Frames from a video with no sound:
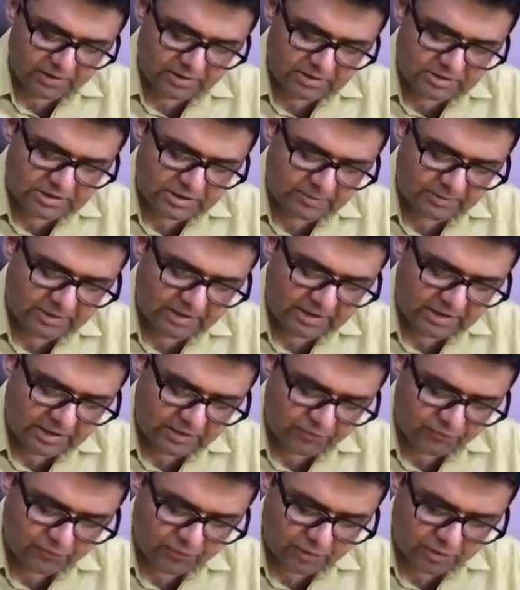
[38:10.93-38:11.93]

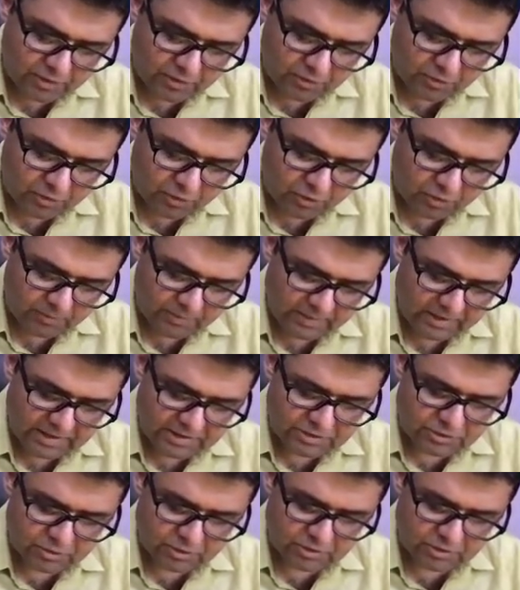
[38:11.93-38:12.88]
Similarly for chloroplast